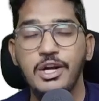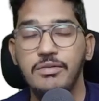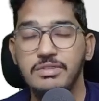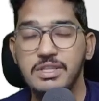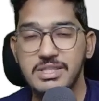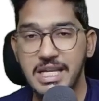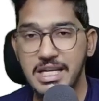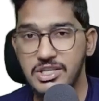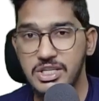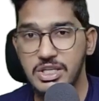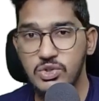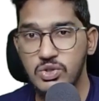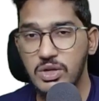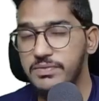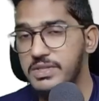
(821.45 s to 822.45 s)
of the
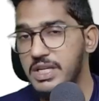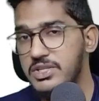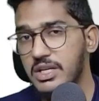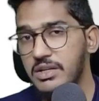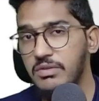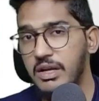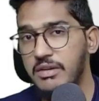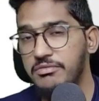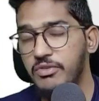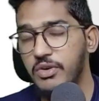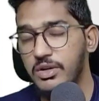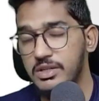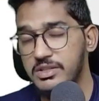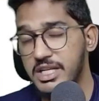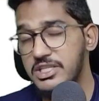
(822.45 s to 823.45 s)
sections of section
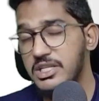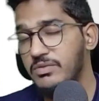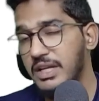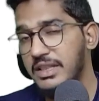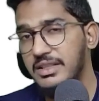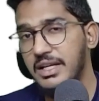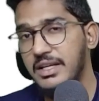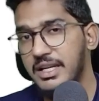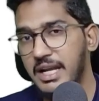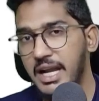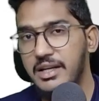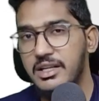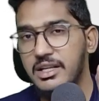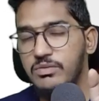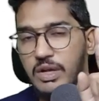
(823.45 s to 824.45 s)

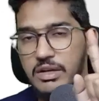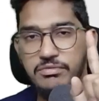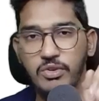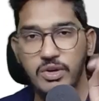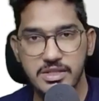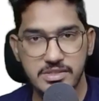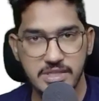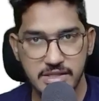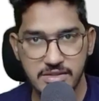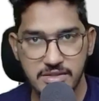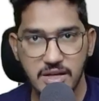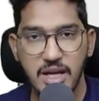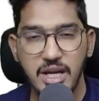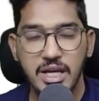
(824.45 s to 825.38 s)
139 till 146,